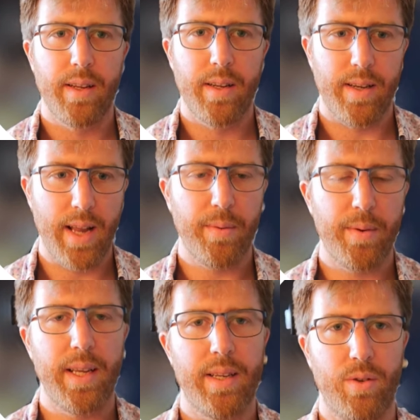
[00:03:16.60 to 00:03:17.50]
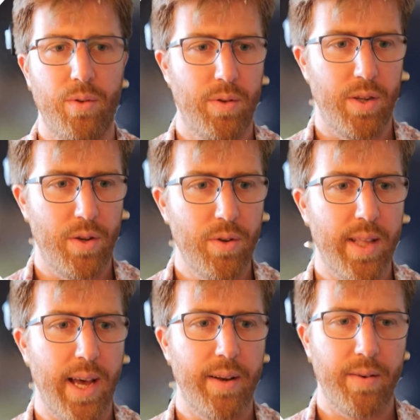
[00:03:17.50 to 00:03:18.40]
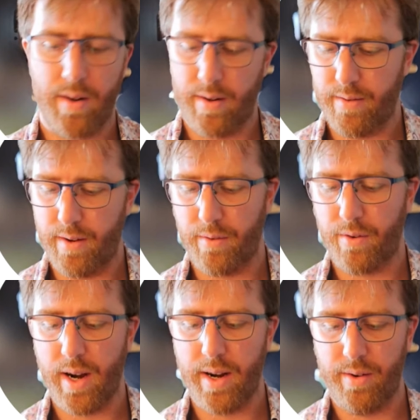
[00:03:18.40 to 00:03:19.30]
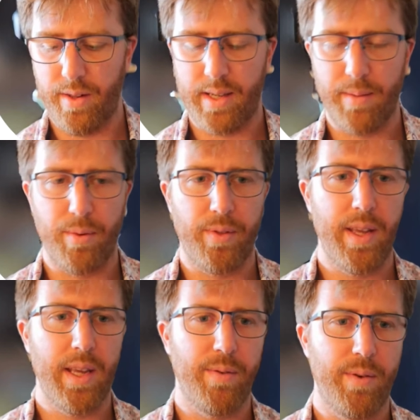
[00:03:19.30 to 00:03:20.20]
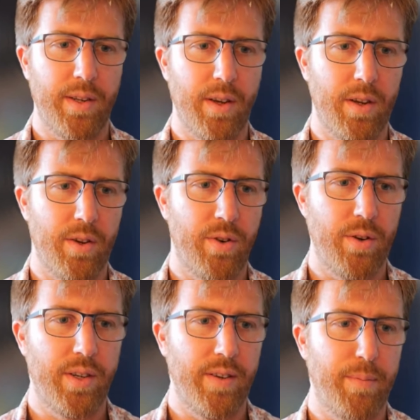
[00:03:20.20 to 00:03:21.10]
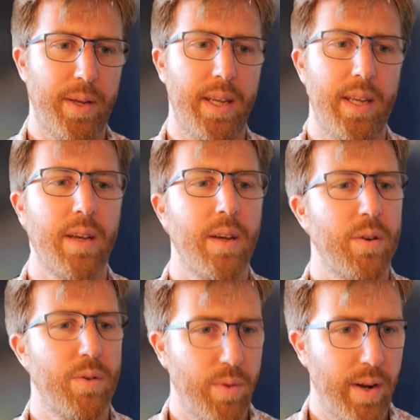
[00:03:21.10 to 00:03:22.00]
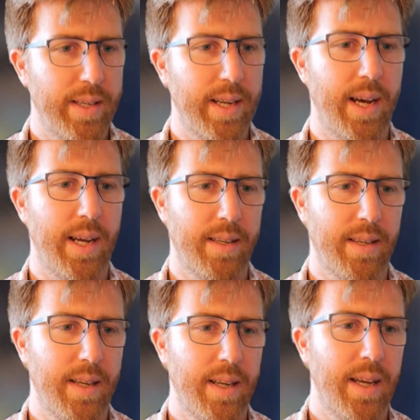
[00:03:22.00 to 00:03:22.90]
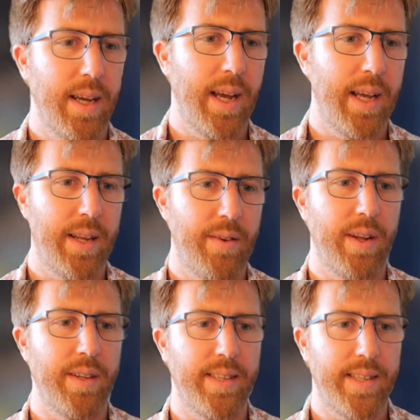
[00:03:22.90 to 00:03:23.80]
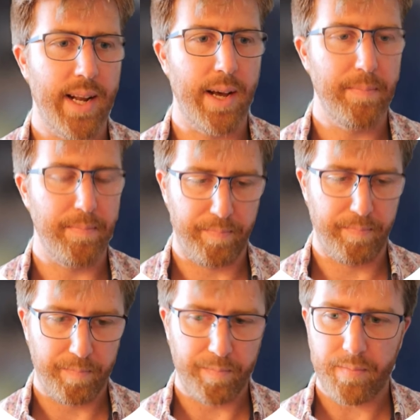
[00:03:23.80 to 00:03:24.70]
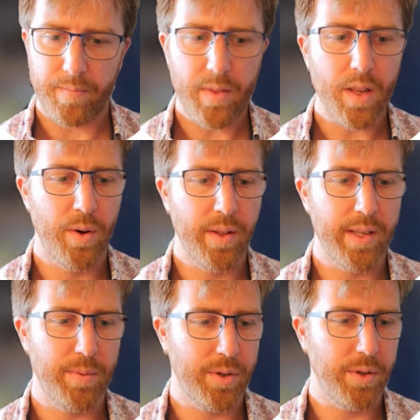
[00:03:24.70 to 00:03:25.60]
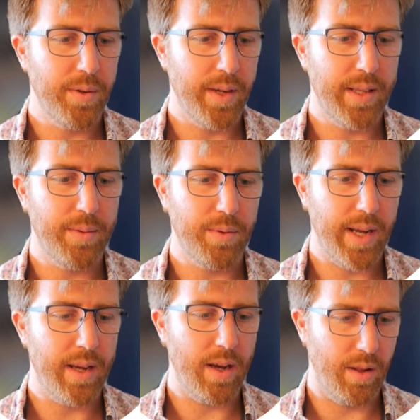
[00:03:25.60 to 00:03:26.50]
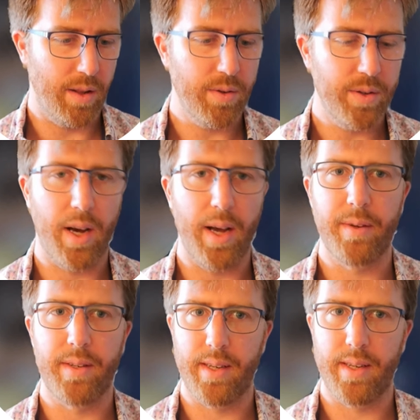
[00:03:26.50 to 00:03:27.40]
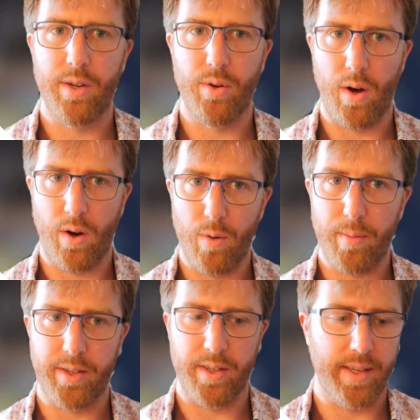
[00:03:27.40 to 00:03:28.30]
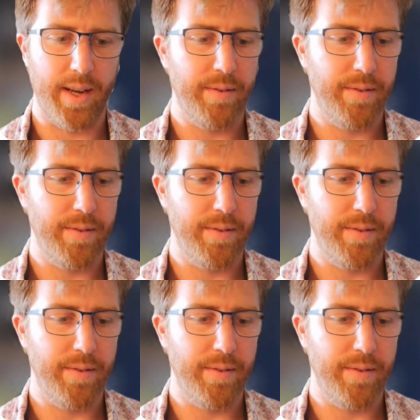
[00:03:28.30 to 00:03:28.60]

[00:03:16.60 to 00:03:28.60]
Now we need to use that. I've created a really simple thing. If we just go Control-Shift-P, run tasks, and then run setup, what this will do, and this will take a long time because it's going to do a whole bunch of stuff.